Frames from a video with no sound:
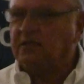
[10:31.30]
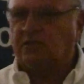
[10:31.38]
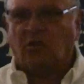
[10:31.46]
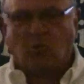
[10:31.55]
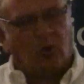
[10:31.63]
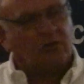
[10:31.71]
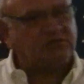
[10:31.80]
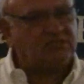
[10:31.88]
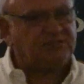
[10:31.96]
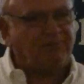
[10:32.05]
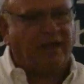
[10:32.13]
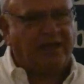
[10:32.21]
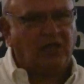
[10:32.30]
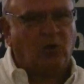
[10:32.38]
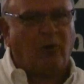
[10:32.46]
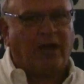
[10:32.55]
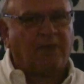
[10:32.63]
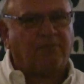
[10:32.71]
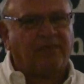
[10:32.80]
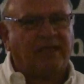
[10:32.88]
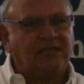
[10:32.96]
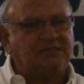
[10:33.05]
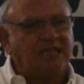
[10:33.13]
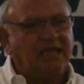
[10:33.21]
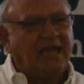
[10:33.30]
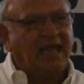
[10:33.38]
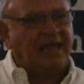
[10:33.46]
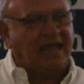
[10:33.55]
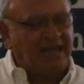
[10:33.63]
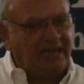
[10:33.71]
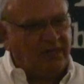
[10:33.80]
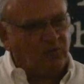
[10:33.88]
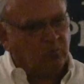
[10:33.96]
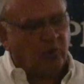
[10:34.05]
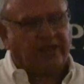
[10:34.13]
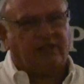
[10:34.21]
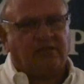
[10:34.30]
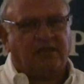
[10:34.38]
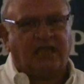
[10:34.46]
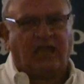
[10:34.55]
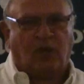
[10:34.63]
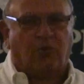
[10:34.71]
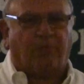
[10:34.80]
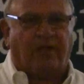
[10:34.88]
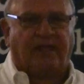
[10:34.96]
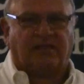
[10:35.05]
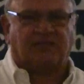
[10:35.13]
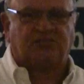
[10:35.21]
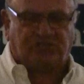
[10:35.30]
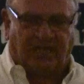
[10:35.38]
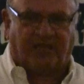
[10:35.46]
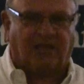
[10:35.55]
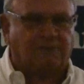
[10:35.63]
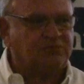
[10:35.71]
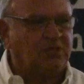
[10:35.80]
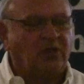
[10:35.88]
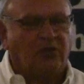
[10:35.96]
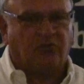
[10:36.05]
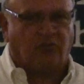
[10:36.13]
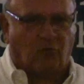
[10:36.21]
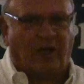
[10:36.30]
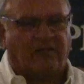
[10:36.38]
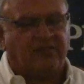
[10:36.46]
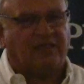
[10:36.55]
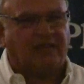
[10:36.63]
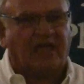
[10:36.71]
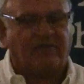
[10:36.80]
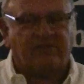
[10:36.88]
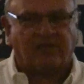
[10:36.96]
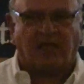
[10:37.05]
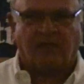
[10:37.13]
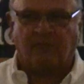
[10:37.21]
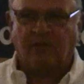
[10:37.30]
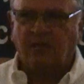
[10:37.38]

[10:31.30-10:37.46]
to cause their spine to go out of place, and they need regular chiropractic checkups throughout their lifetime.